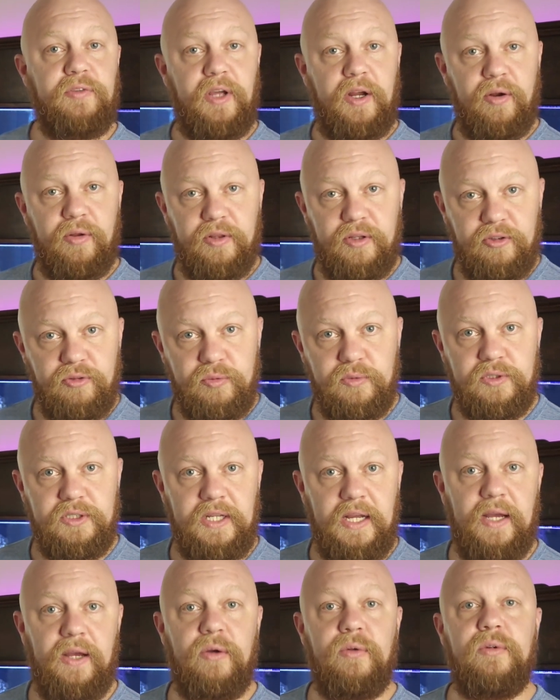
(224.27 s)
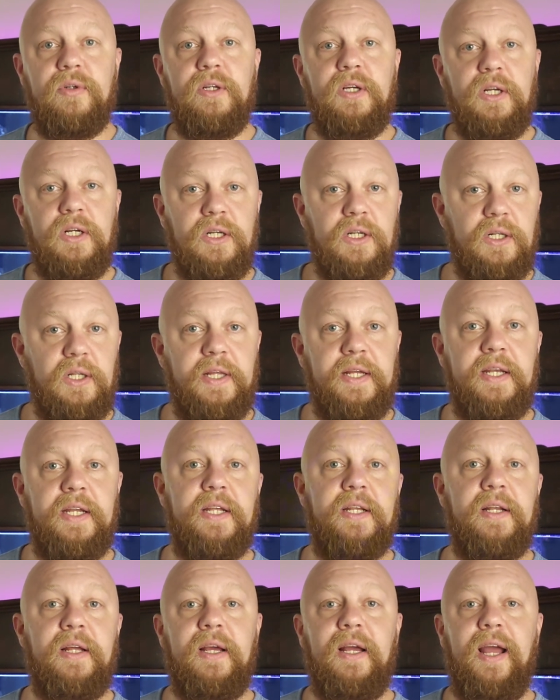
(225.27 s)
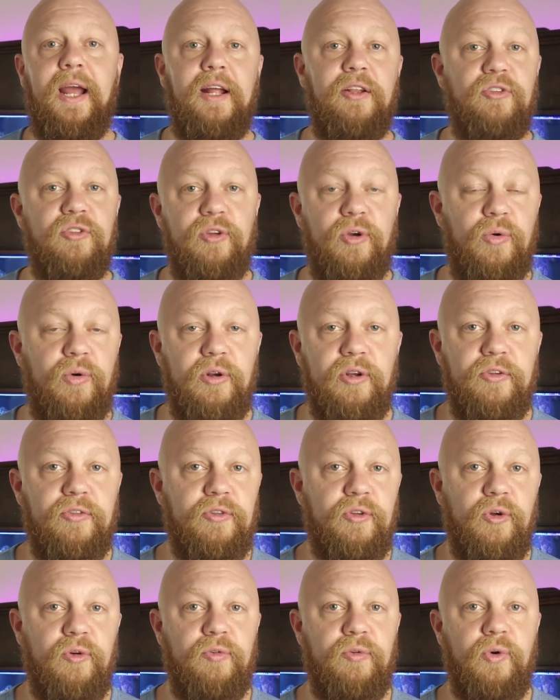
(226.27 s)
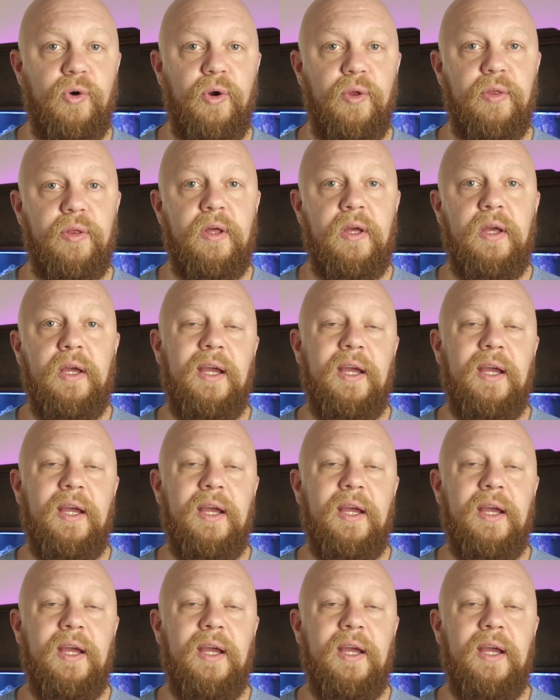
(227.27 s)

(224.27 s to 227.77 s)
tear this one down, clean it, and so on and so forth.